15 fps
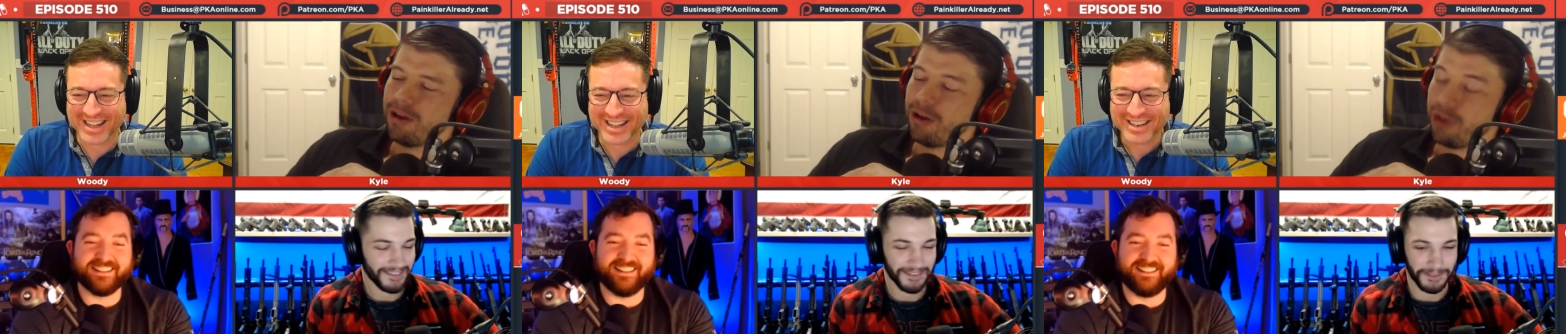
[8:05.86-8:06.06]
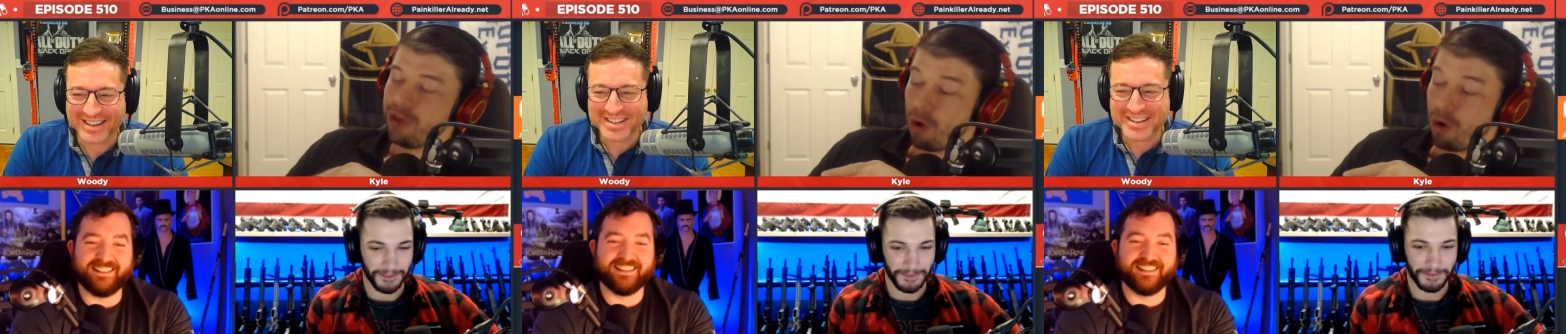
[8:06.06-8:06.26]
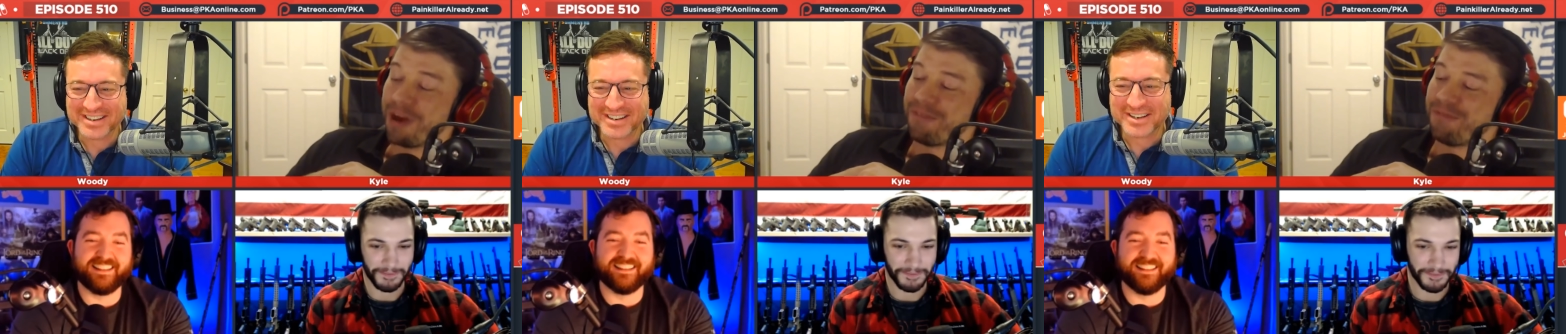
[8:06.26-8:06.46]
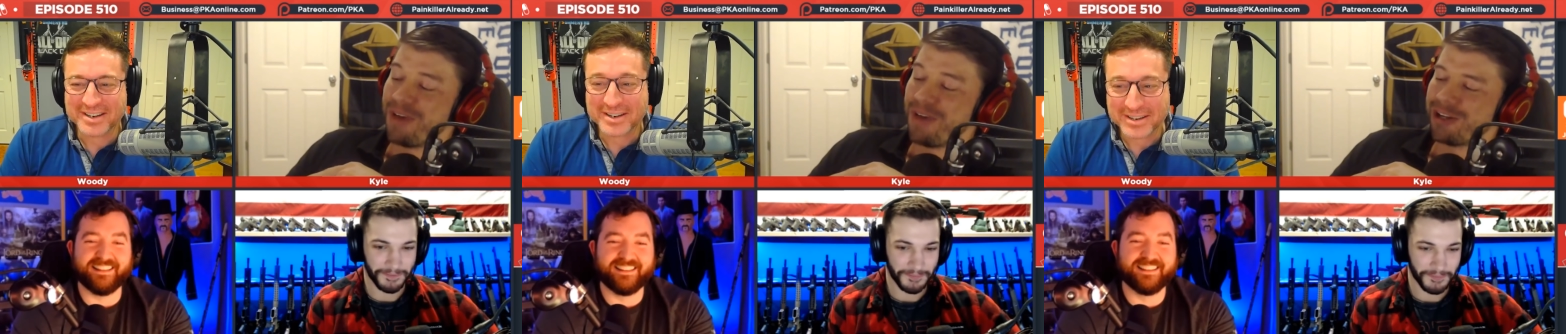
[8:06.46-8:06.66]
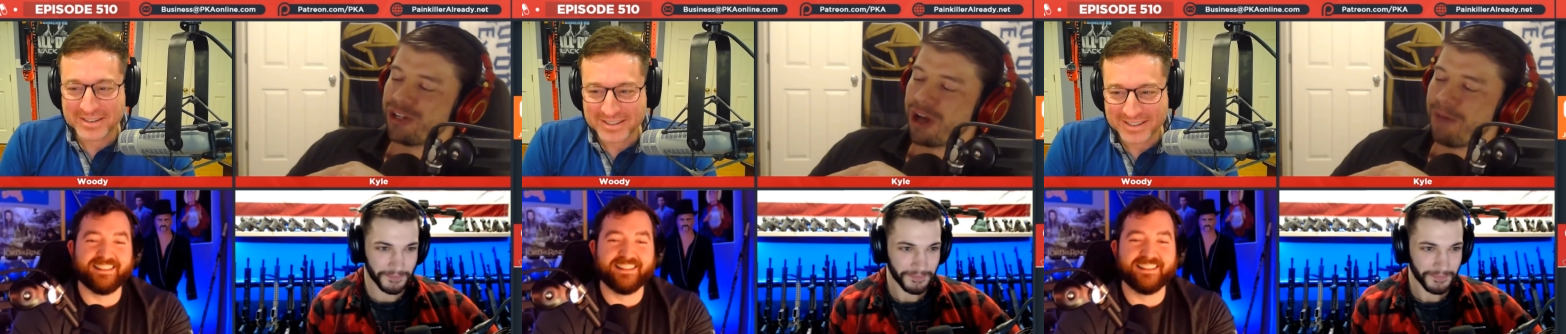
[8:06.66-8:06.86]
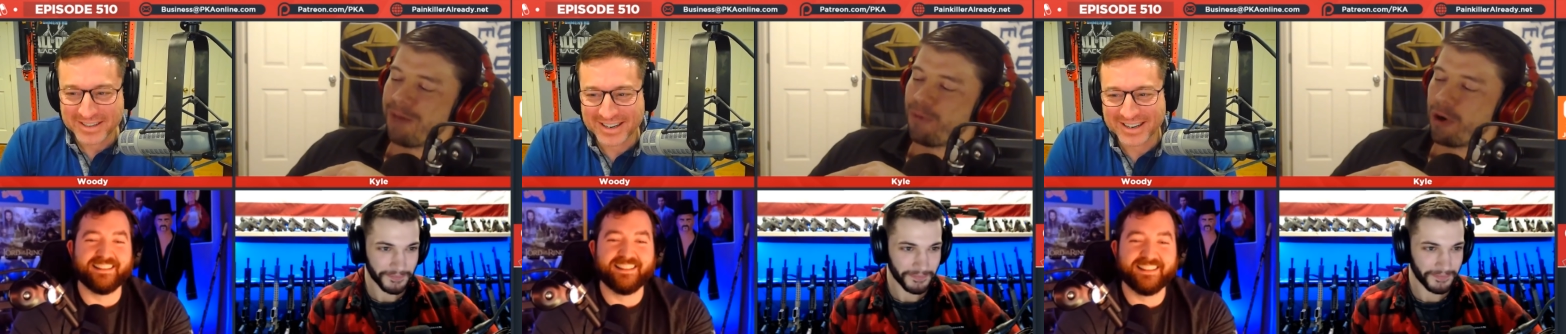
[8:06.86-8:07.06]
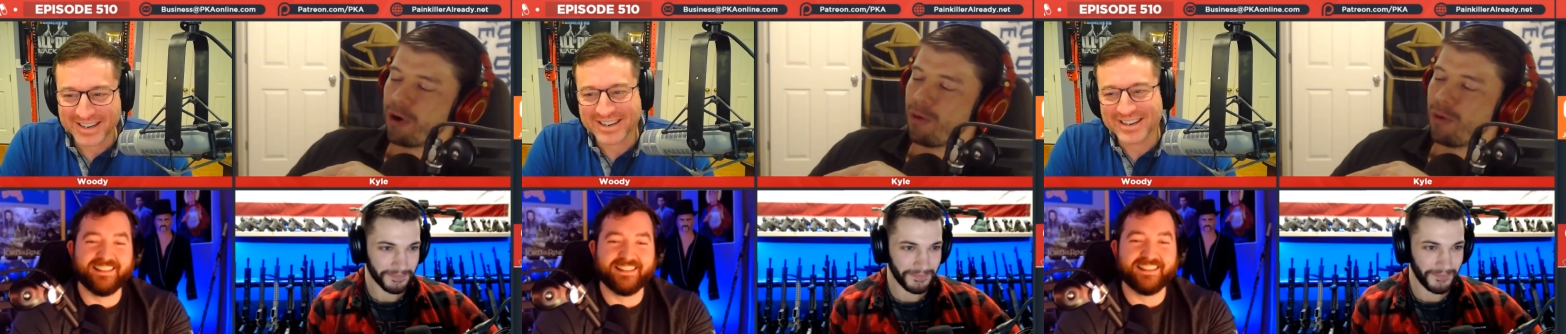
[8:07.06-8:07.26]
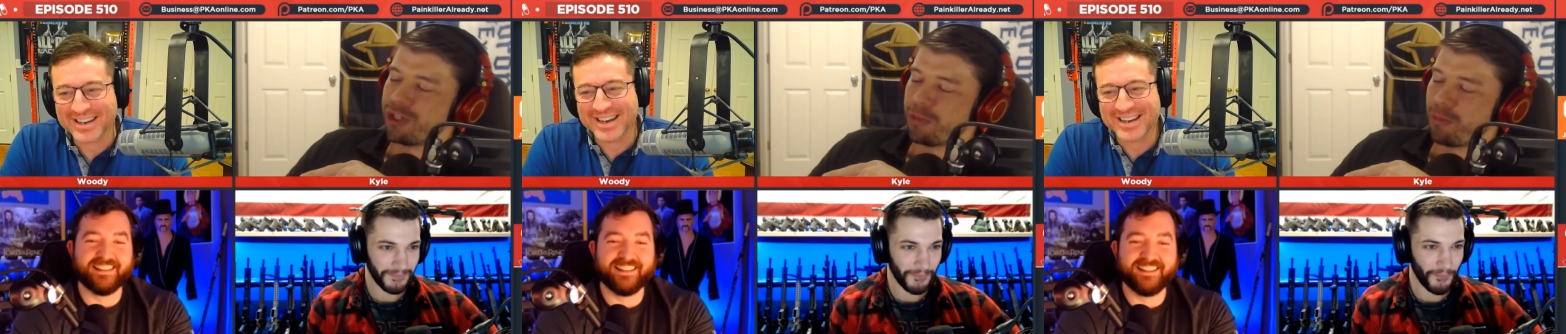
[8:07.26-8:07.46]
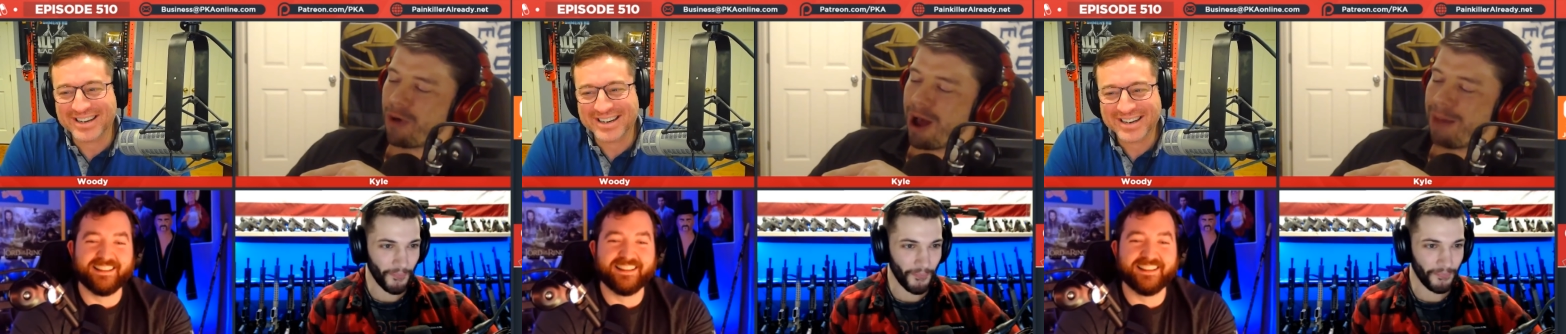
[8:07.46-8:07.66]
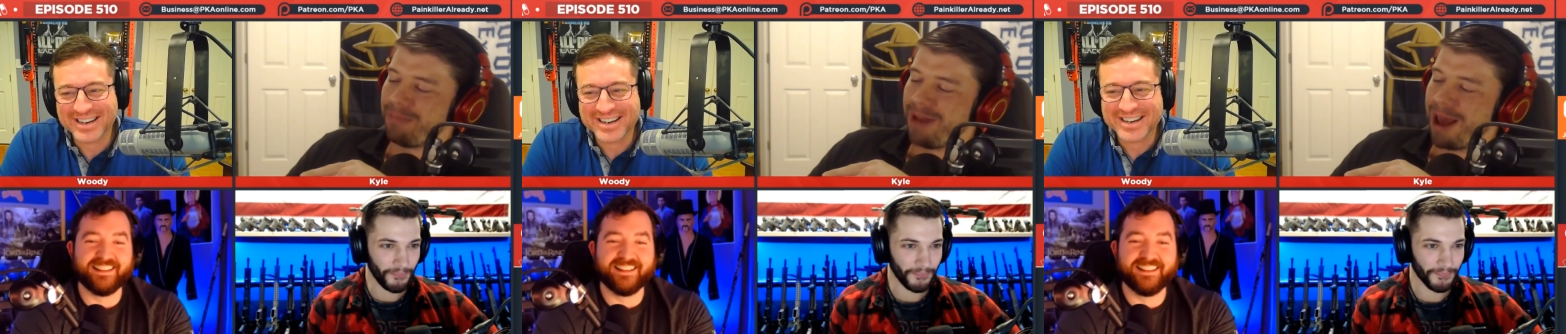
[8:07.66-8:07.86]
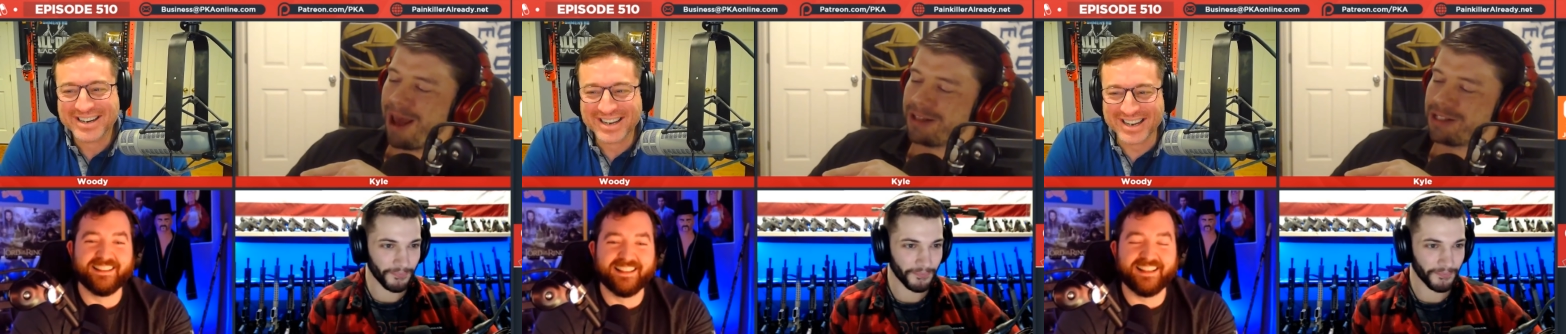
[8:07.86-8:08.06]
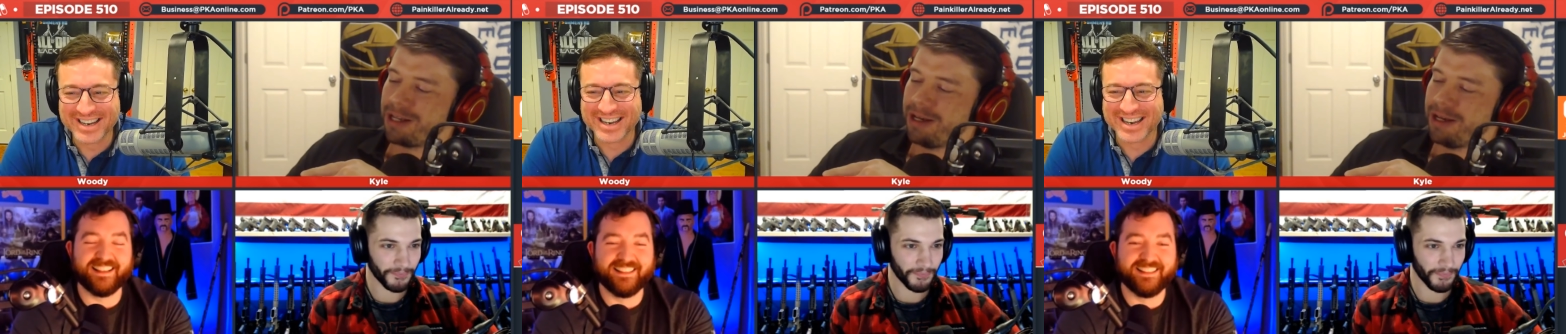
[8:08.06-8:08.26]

Speaker 1: want me to finish up for you? What's your problem, Nancy?